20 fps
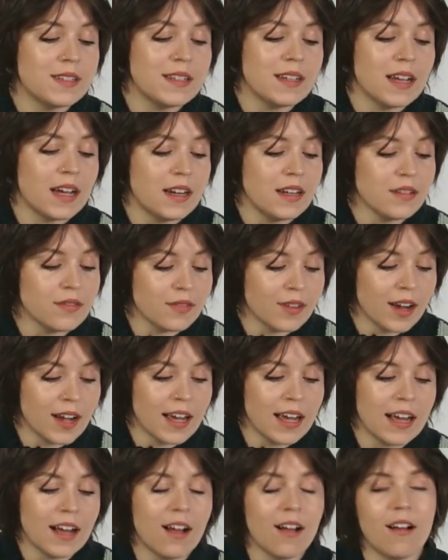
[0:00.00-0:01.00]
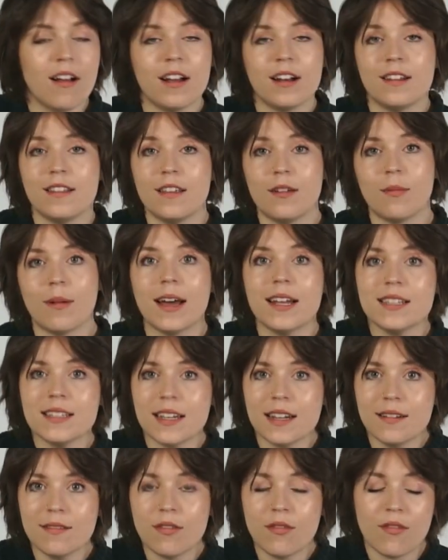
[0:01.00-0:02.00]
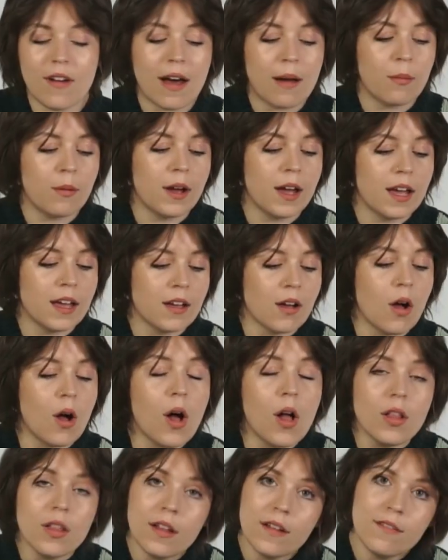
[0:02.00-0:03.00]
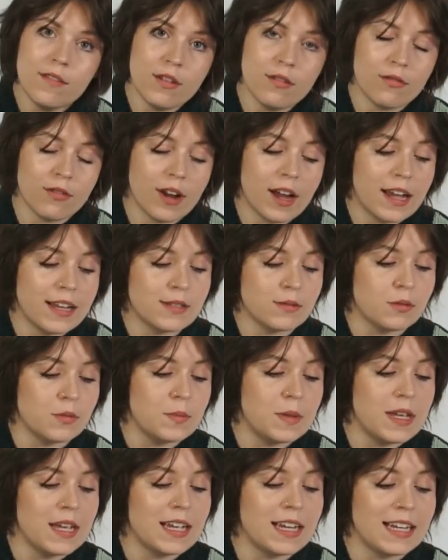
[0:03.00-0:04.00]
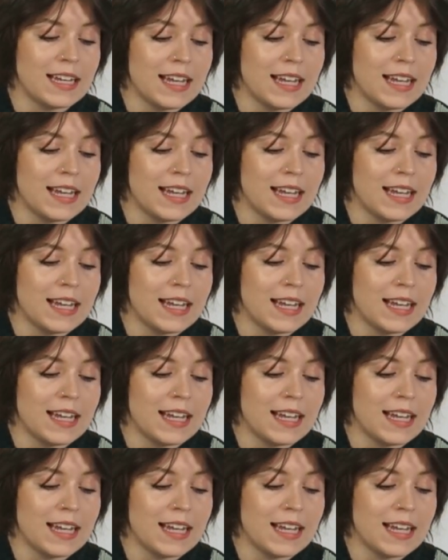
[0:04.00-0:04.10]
want to see any fraying on the right side of the fabric. All of the frays will be